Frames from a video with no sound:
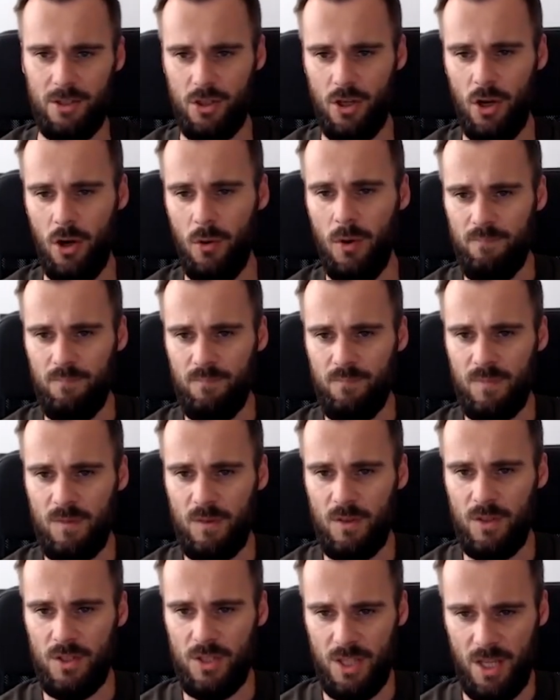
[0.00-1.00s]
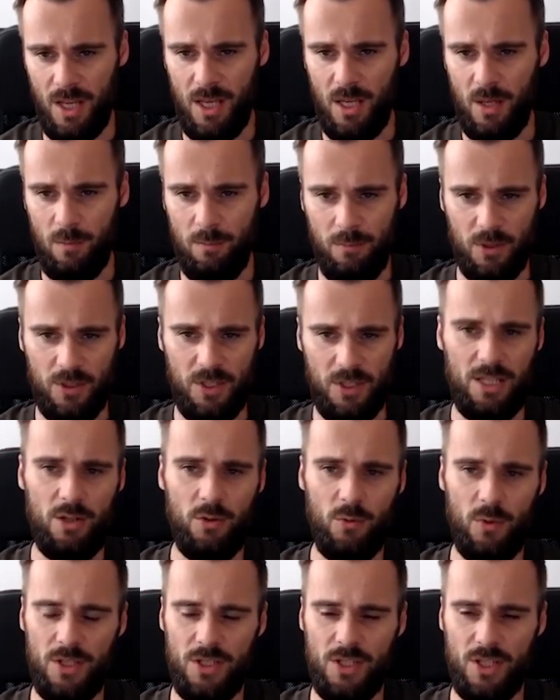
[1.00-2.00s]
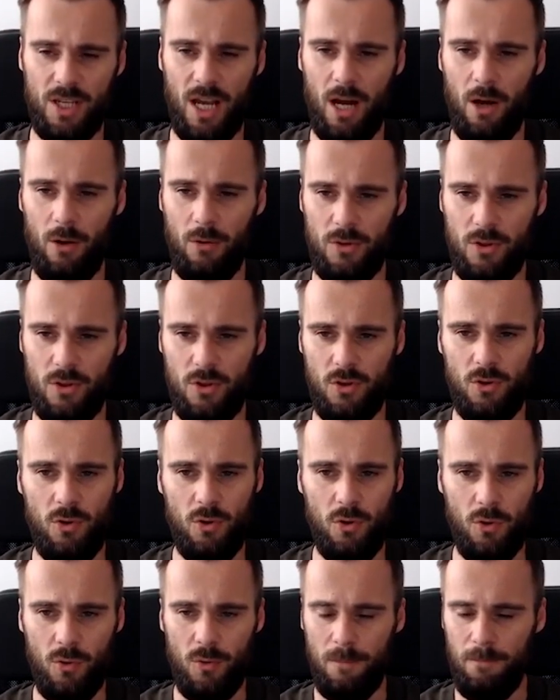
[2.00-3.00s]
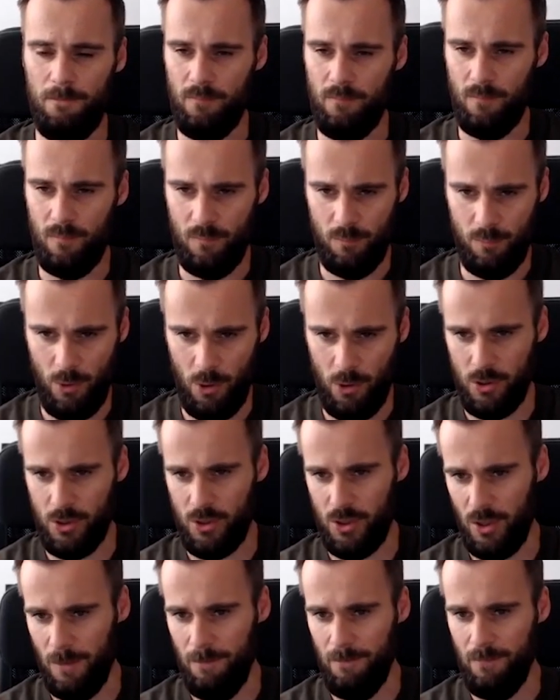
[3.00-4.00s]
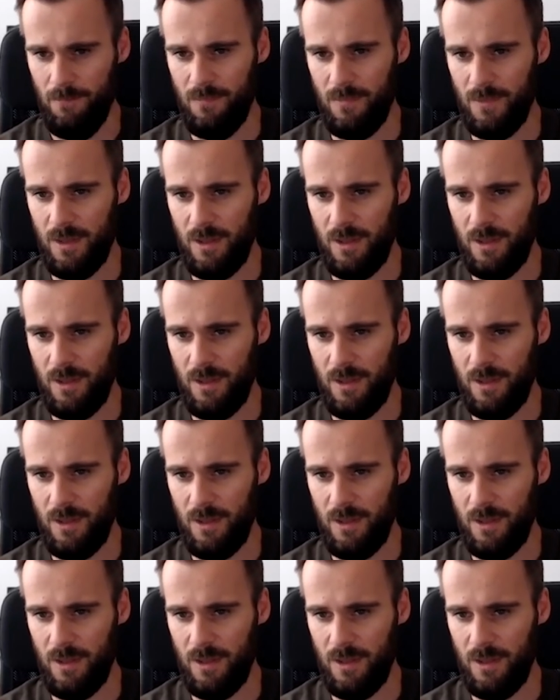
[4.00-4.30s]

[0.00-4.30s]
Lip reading: So say, pretend you're reaching out to person.